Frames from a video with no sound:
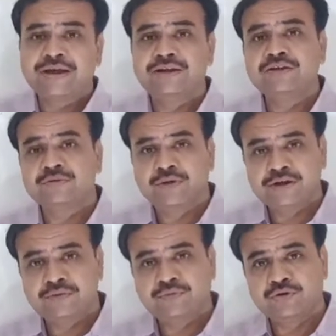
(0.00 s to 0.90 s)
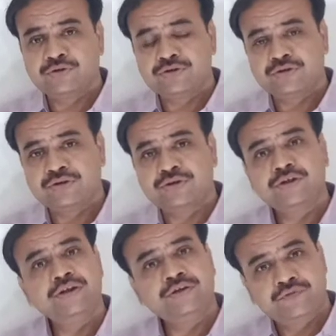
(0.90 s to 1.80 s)
arithmetic progression,
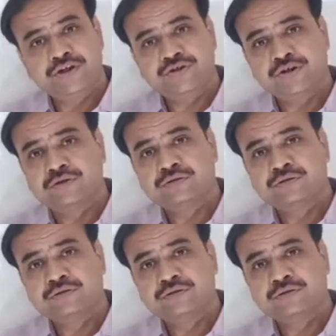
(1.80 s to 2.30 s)
in which